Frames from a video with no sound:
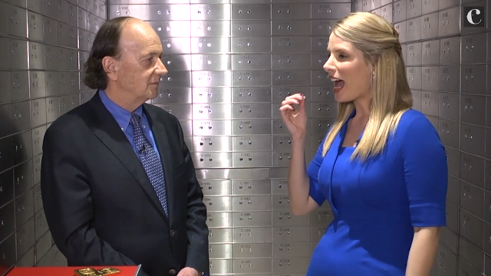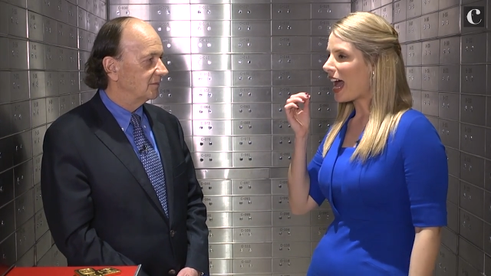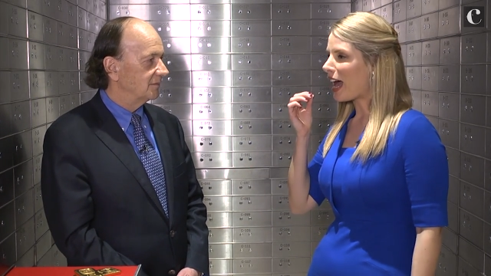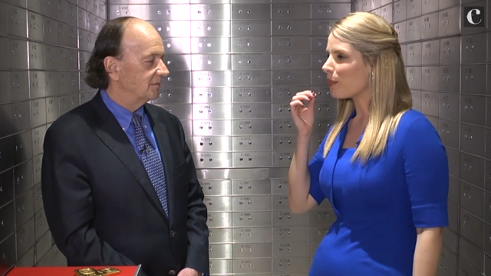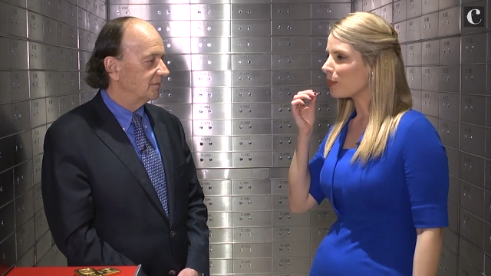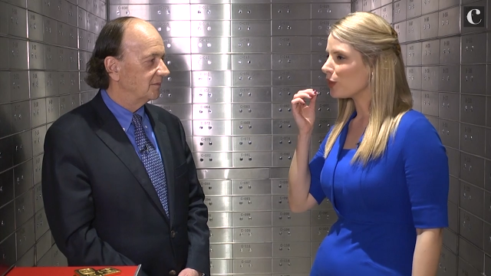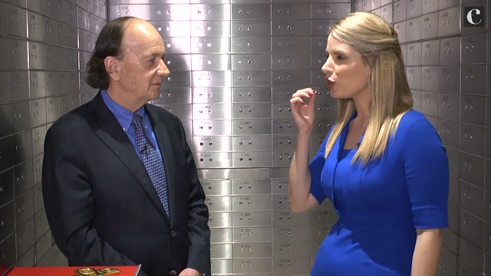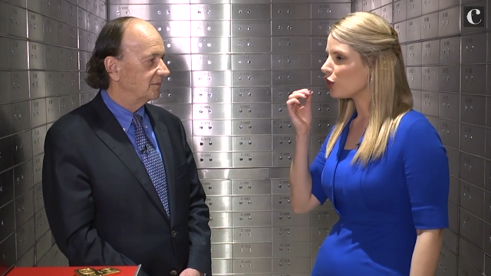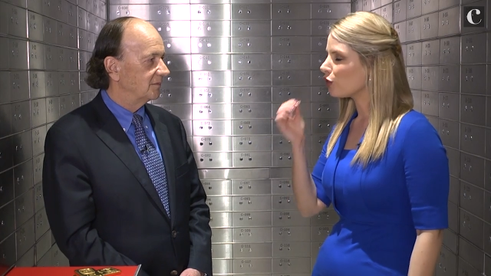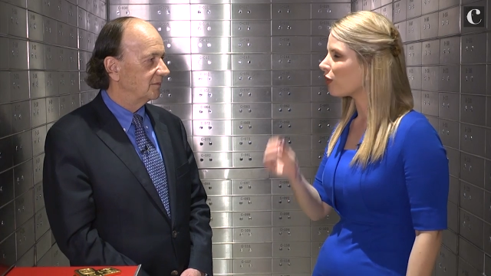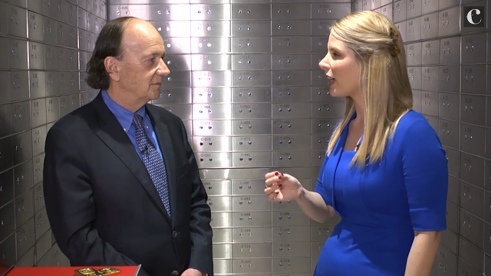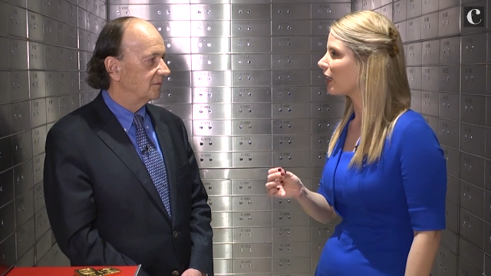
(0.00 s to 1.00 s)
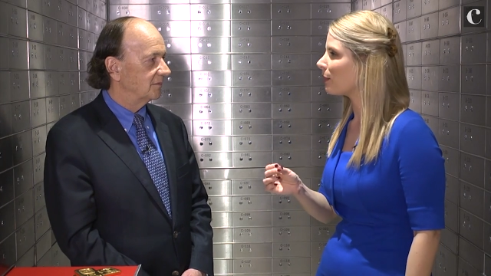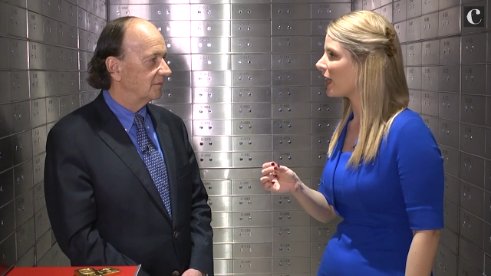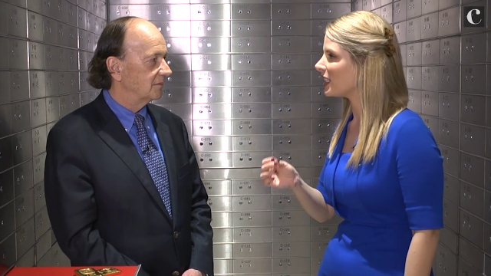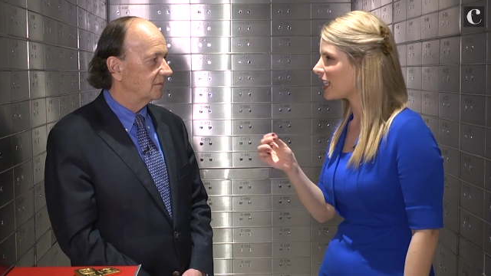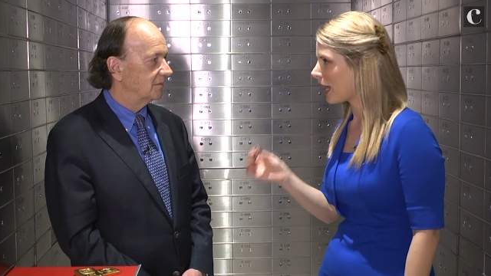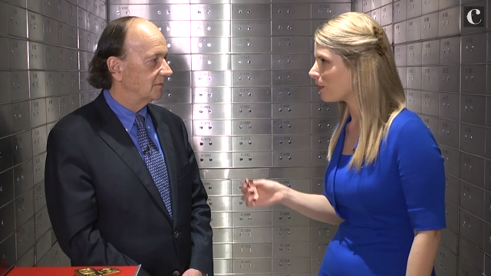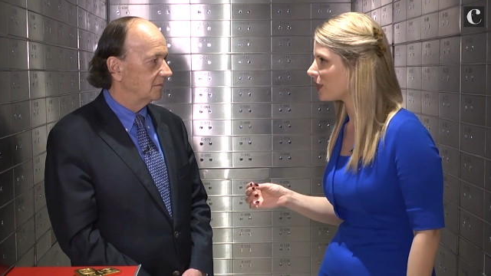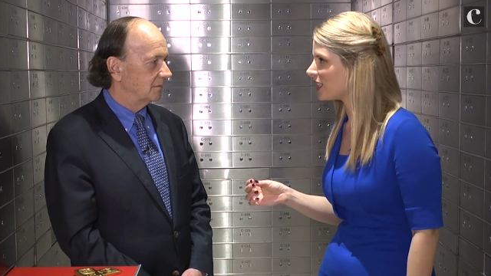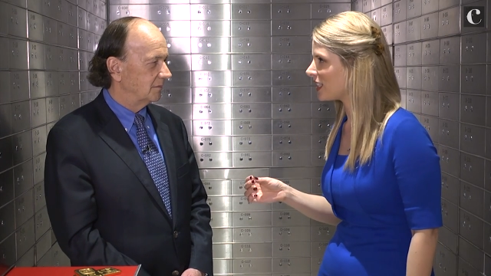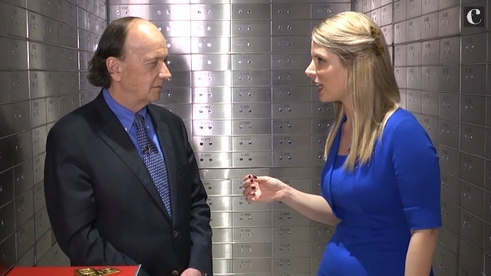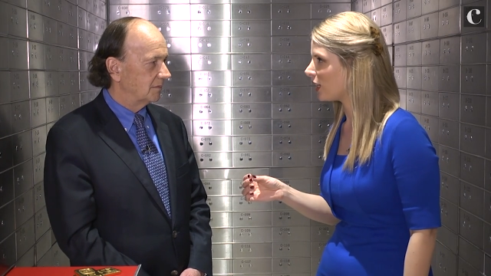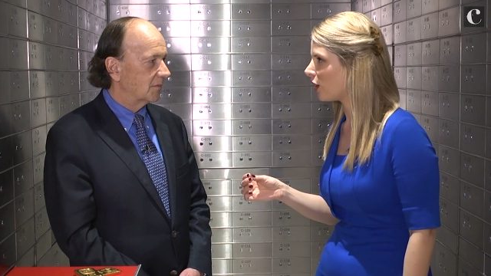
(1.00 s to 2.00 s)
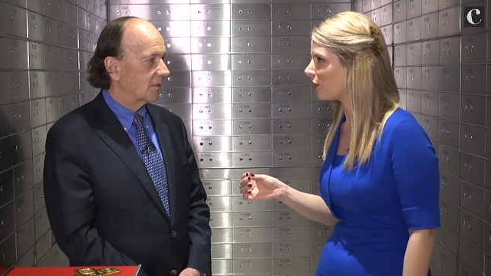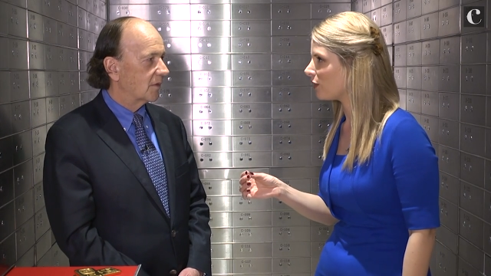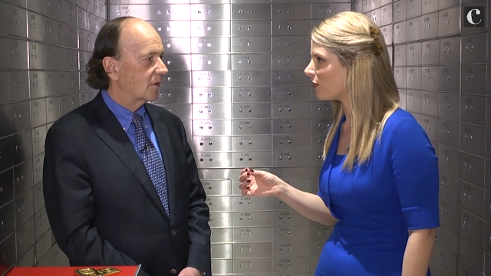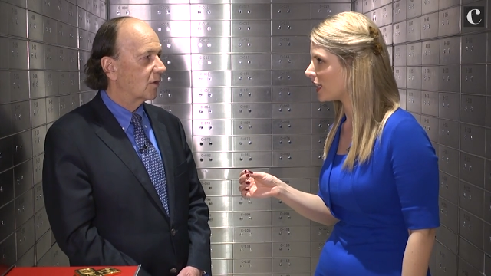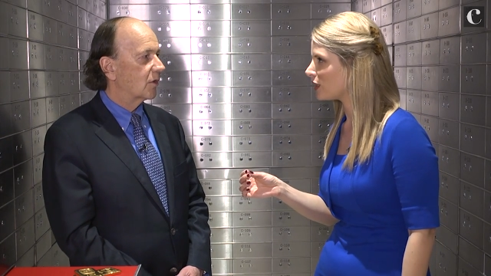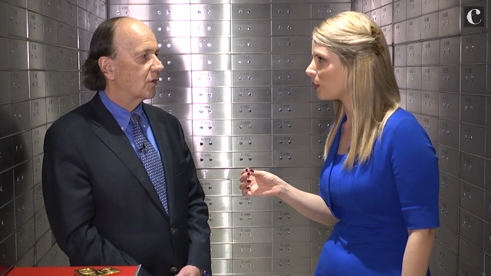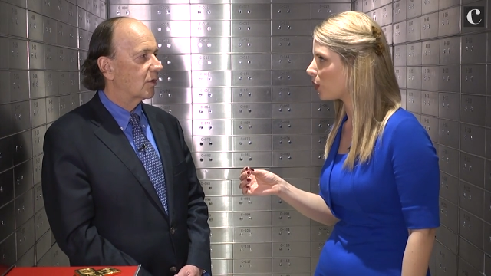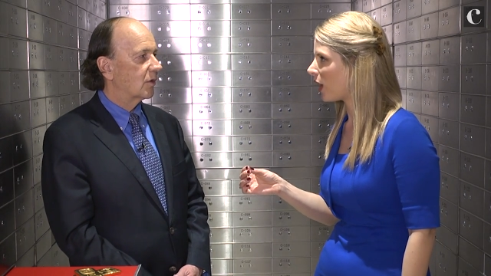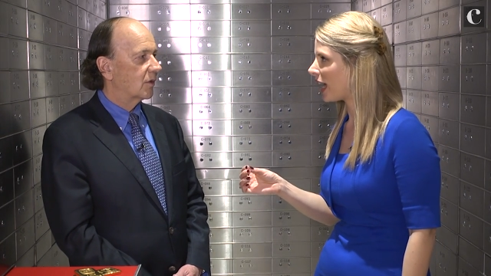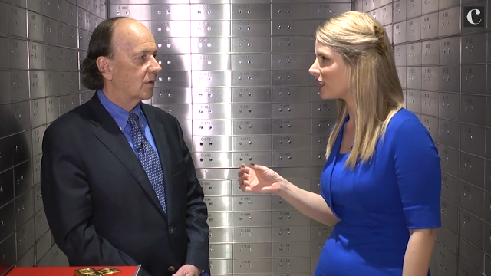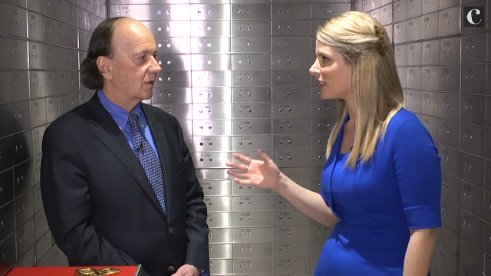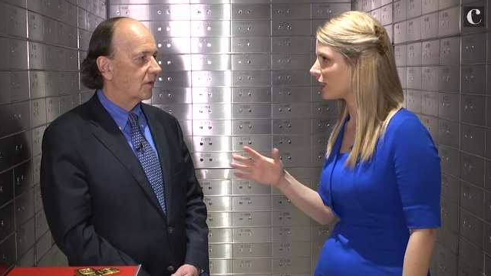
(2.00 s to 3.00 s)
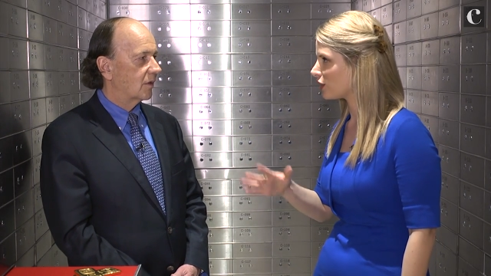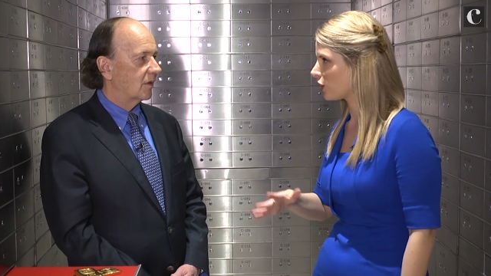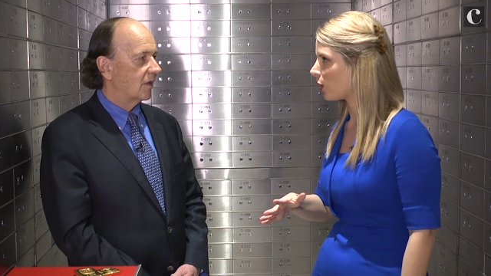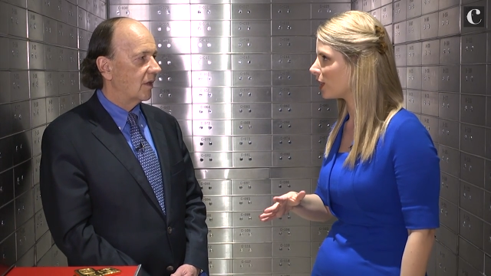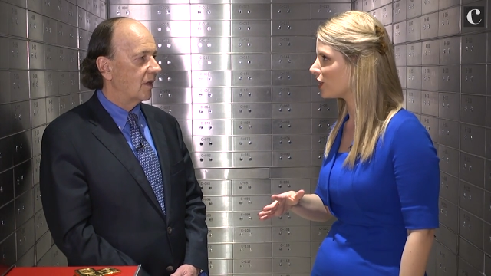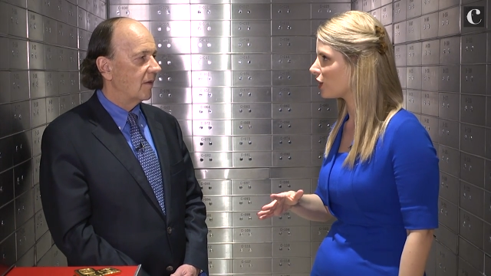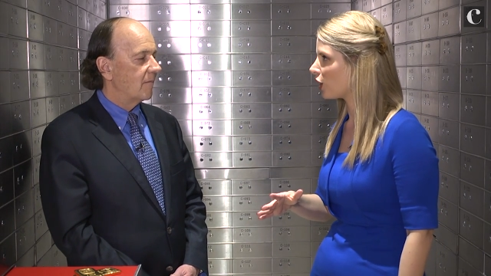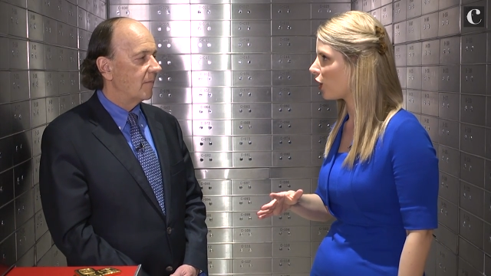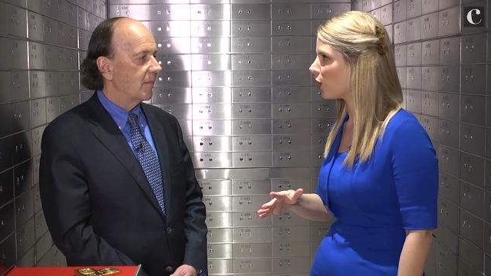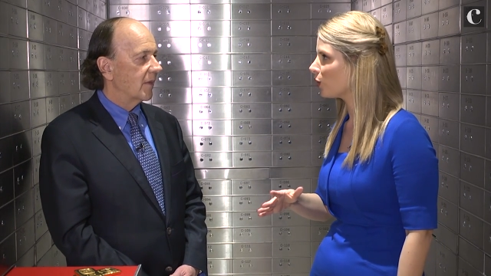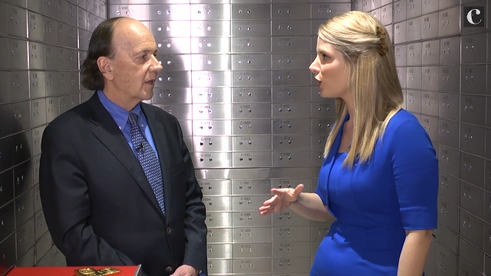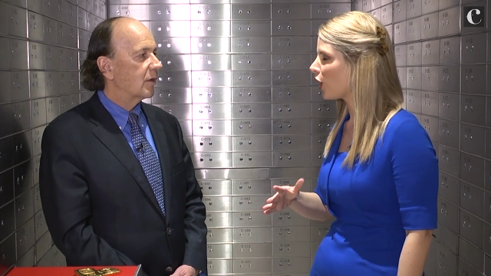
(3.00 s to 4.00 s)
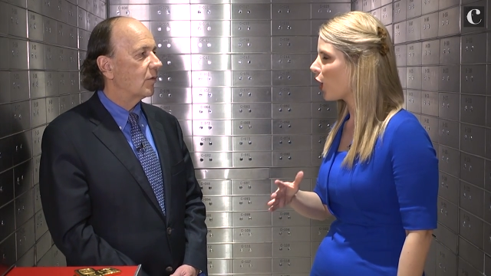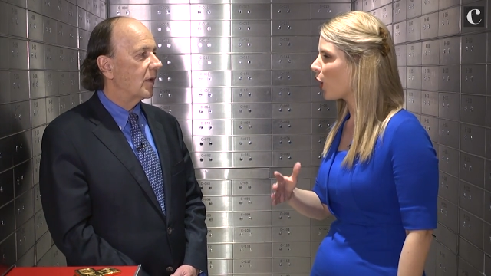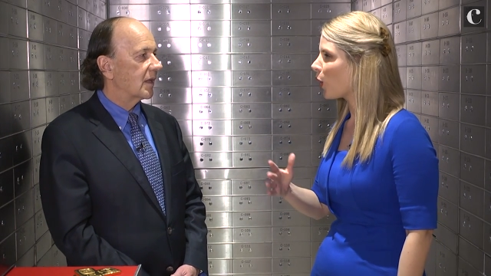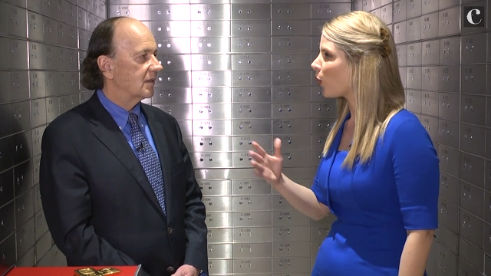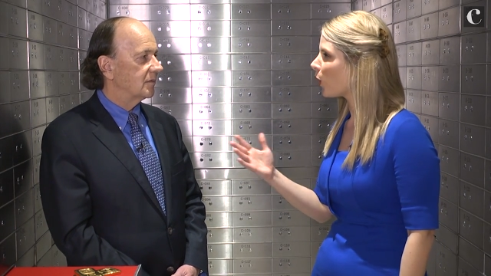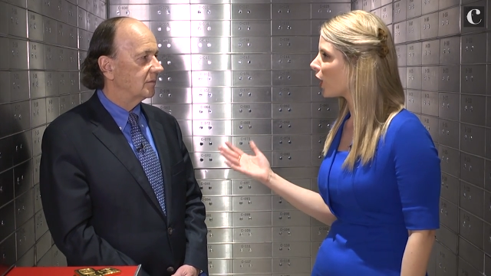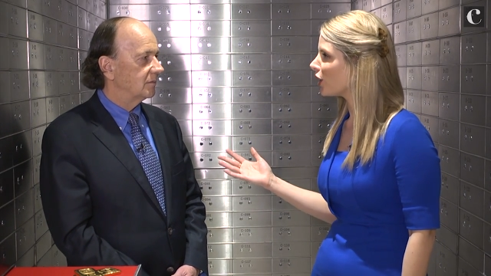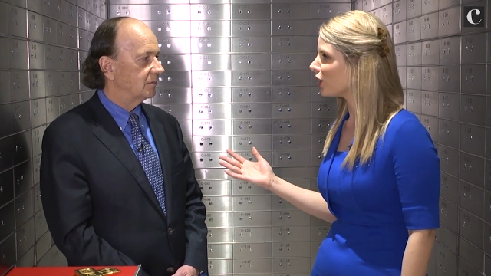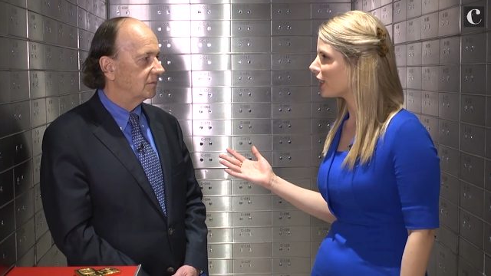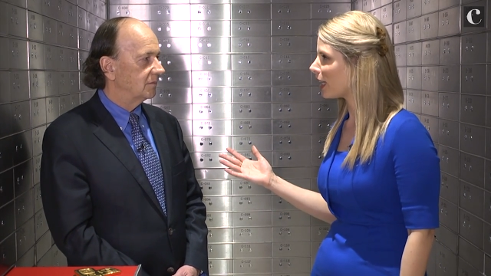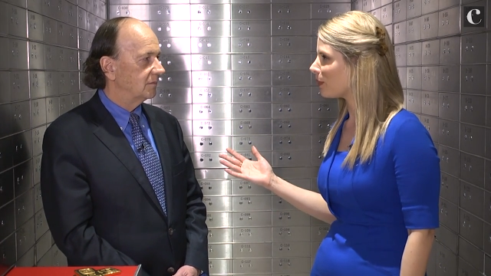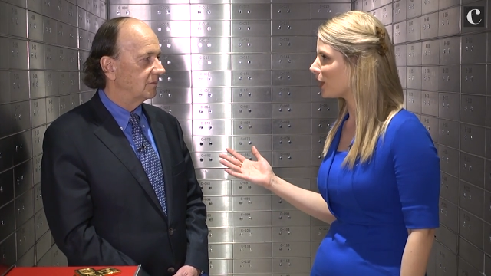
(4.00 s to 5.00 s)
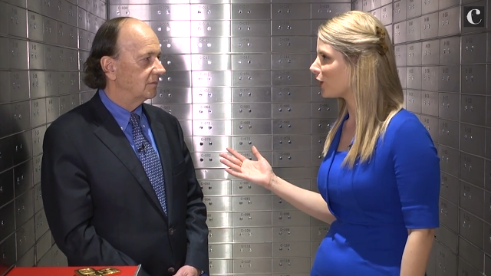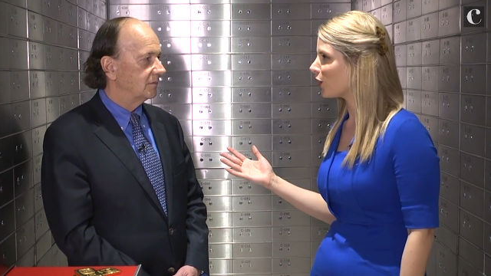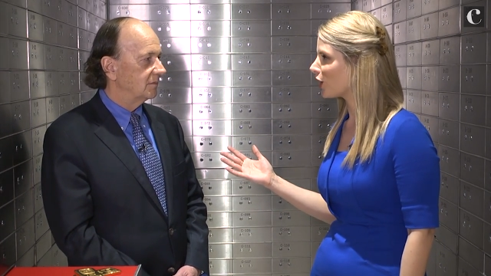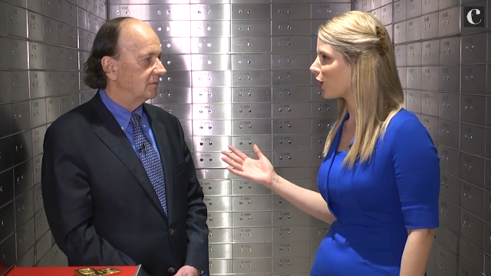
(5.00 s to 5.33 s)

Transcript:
Speaker 1: Um, you recommend 10% of investable assets go into gold. Correct. Where are you keeping your